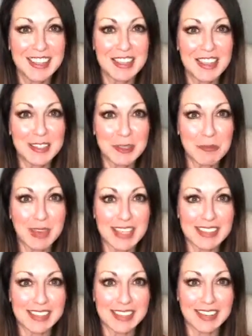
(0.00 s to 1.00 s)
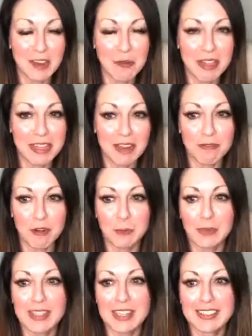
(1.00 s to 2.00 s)
That's amazing. I want that
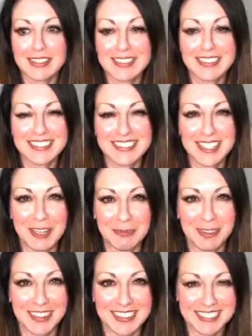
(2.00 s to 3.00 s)
formula, Deborah.